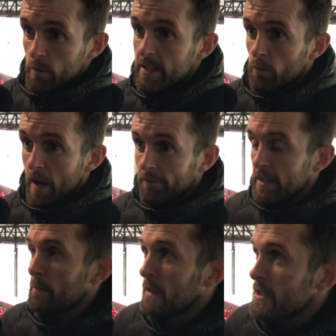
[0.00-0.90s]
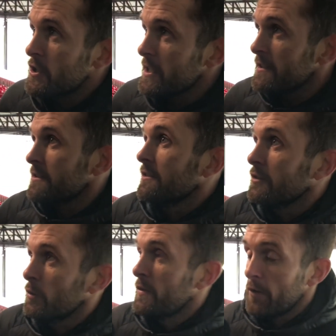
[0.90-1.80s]
weeks, we haven't kept clean sheets,
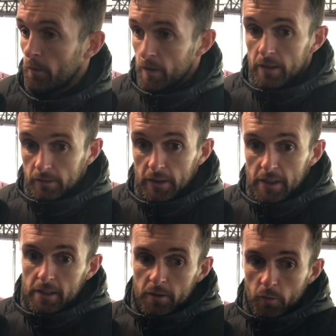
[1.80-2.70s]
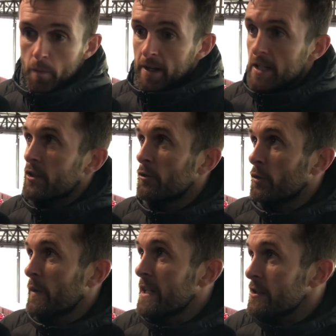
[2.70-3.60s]
so we thought, well, we might need two
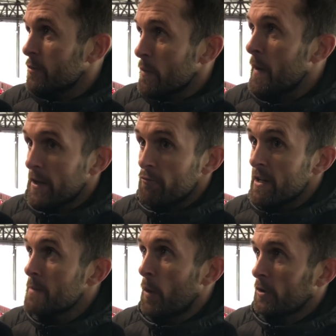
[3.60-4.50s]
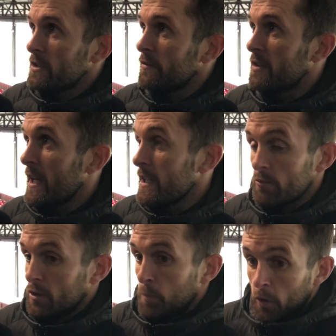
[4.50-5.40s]
to win it. So we played a really positive side. It
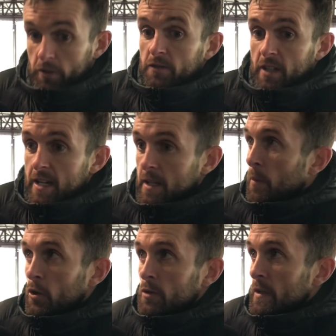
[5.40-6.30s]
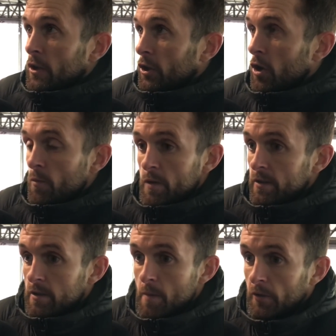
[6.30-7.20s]
was as positive side as I possibly could have gone
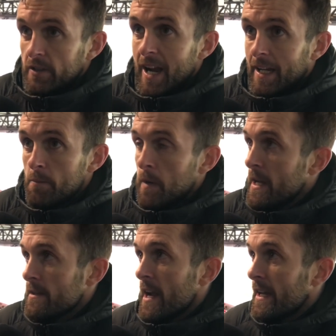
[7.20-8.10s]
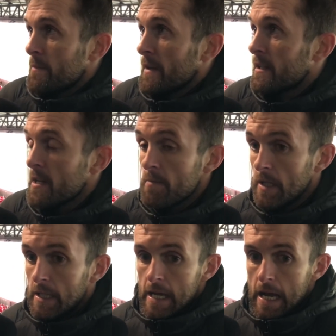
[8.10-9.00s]
with, the amount of attacking players I had in my team.
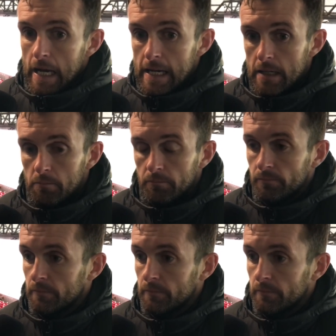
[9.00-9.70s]
And